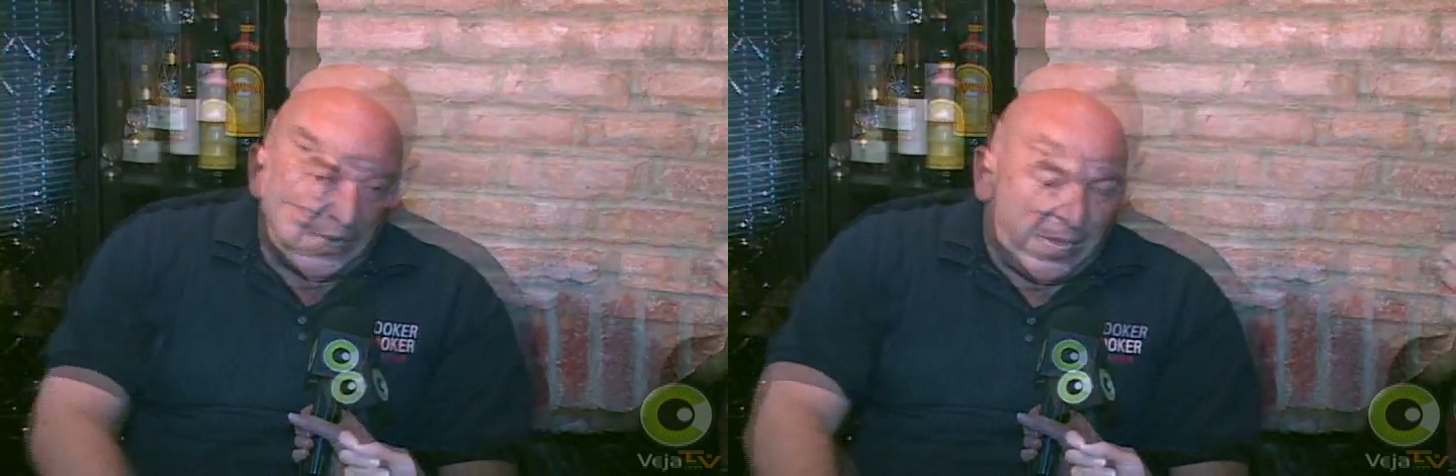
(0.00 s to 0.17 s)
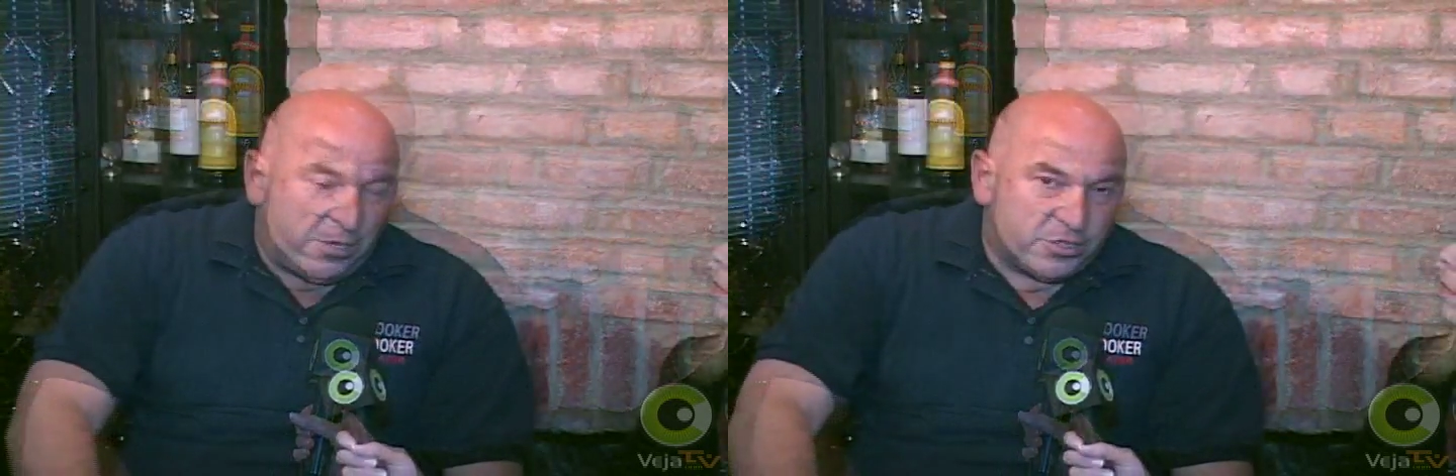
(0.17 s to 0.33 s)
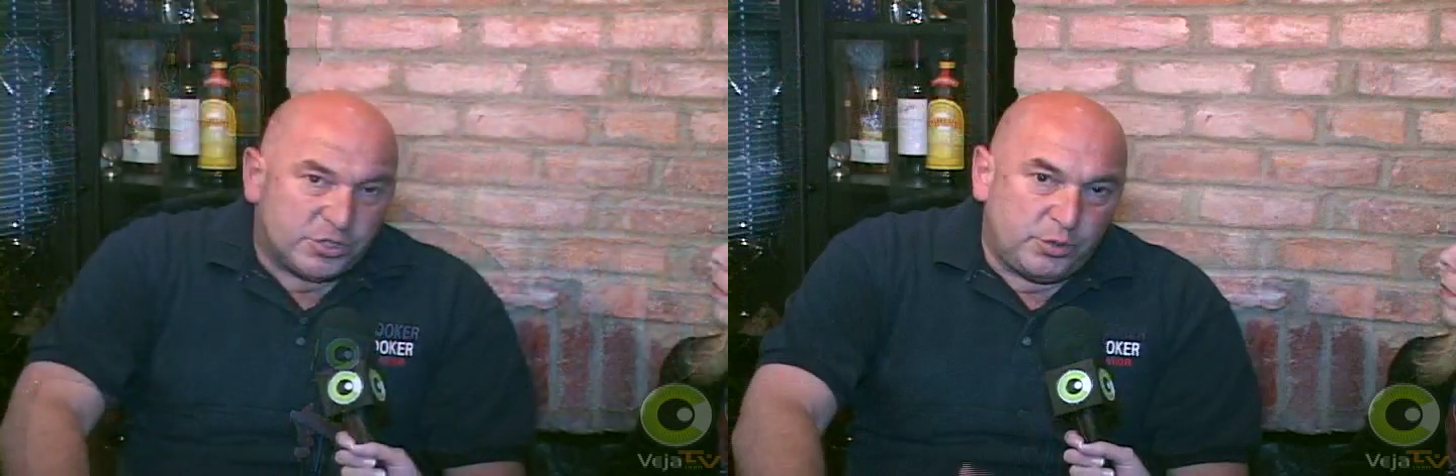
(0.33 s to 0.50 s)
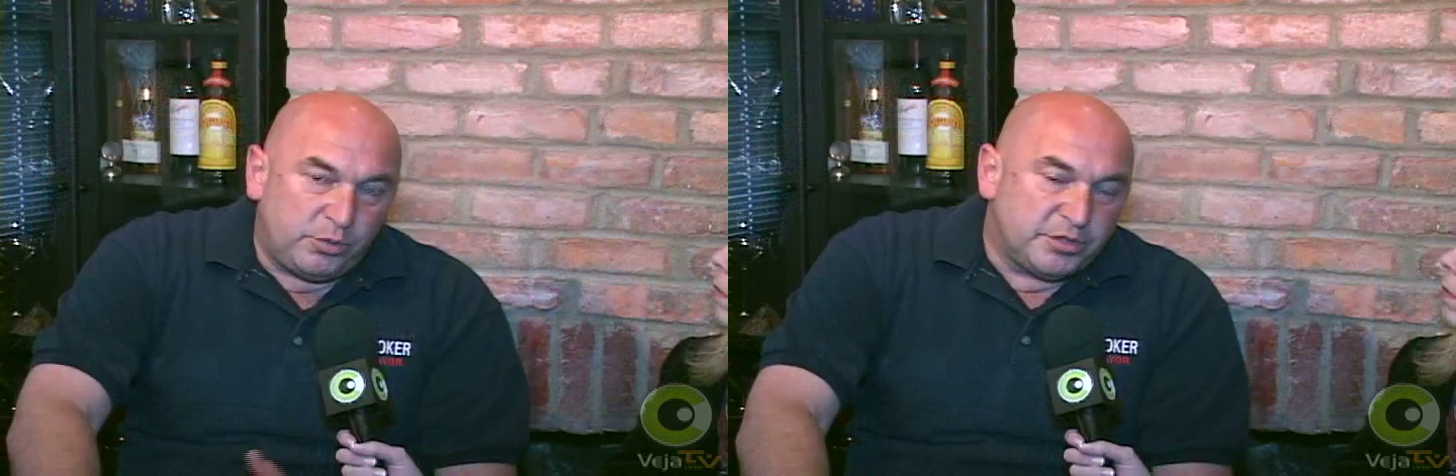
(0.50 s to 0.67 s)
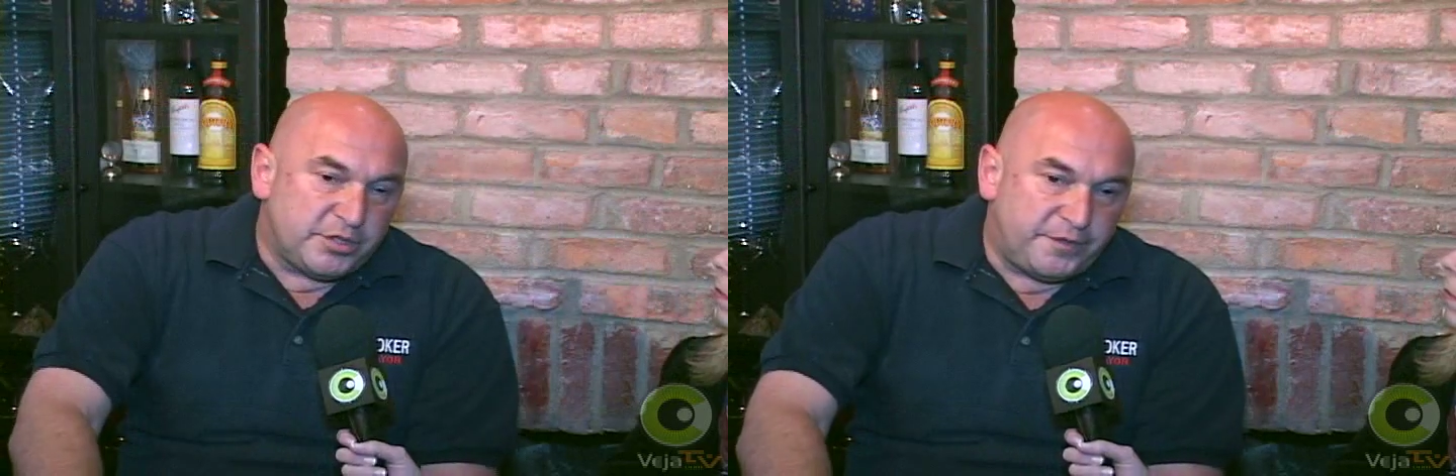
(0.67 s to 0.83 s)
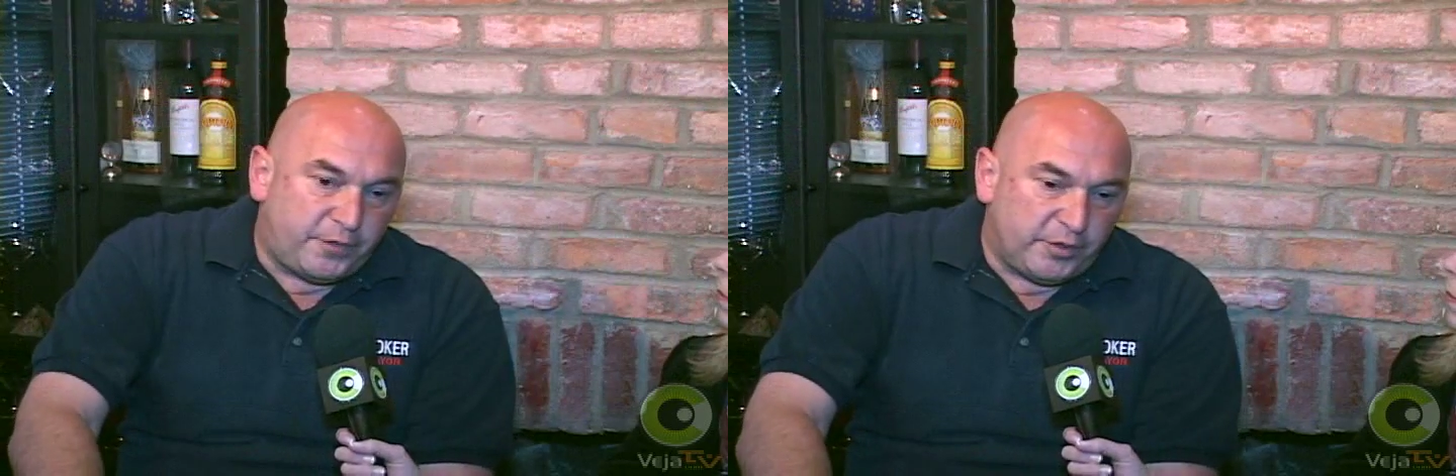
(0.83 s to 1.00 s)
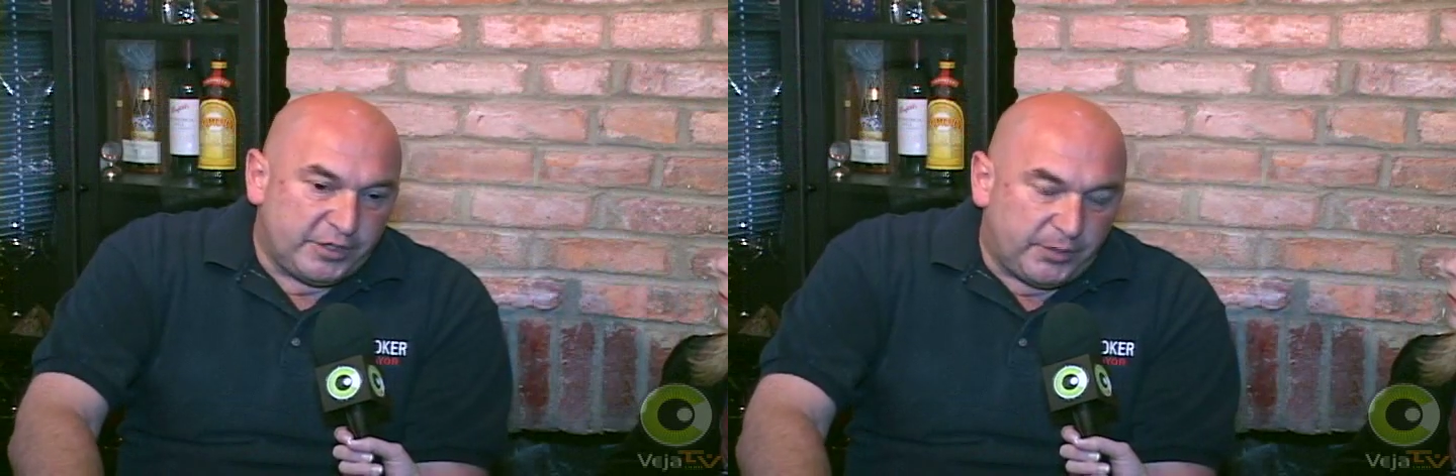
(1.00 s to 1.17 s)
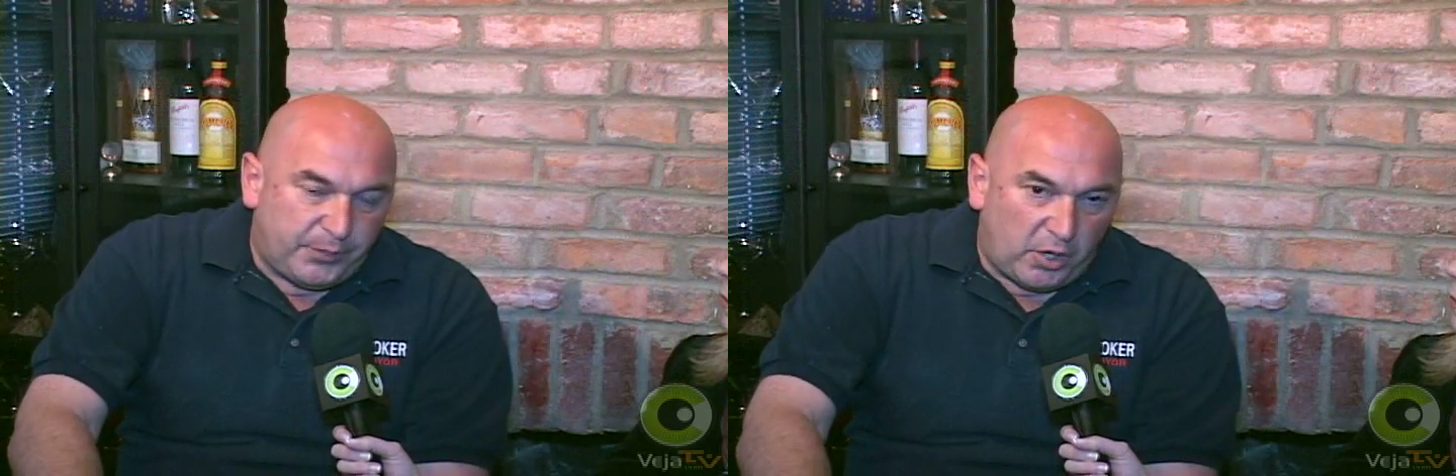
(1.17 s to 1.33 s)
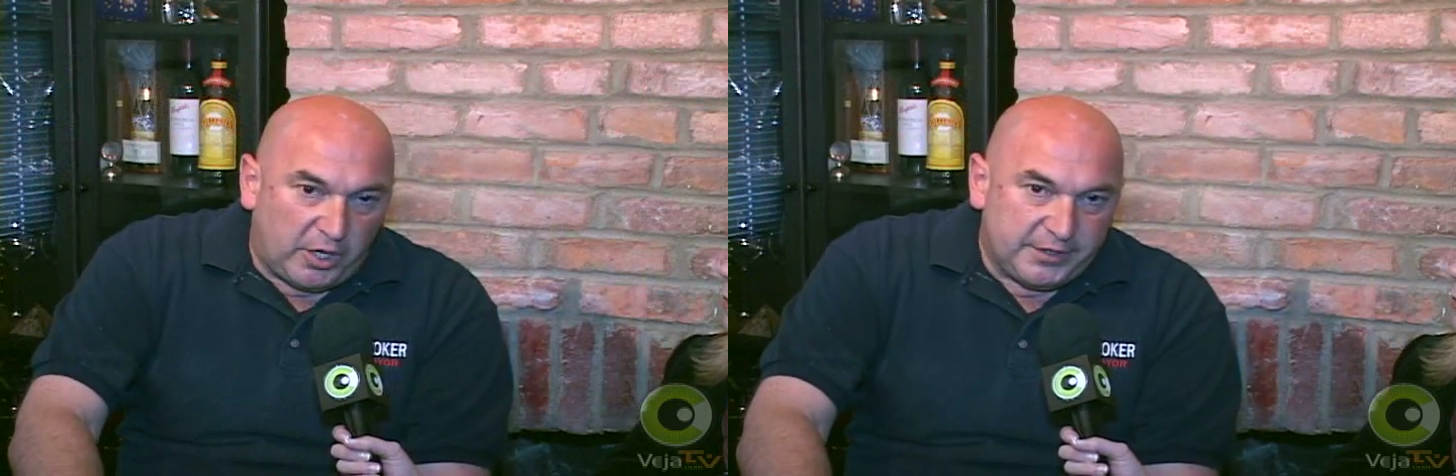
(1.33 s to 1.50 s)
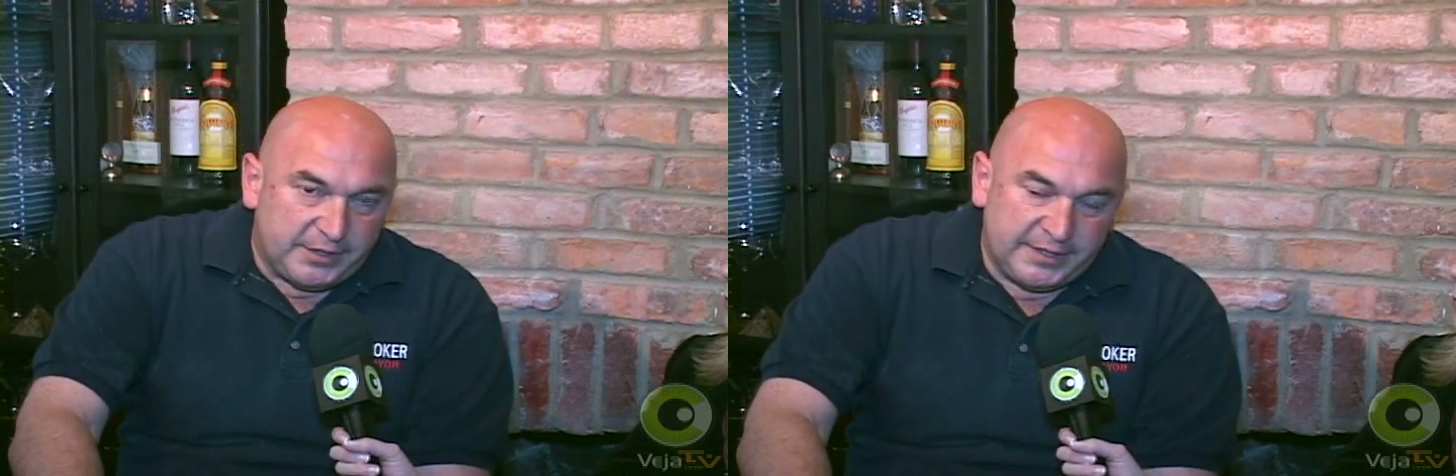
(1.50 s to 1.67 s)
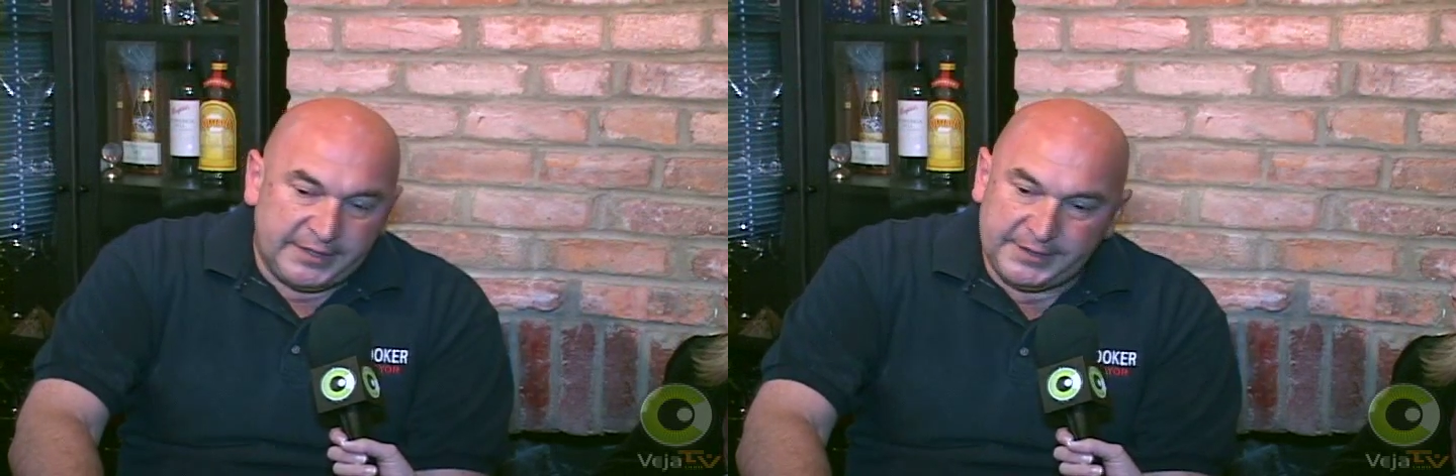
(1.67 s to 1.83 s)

Our schools are falling apart.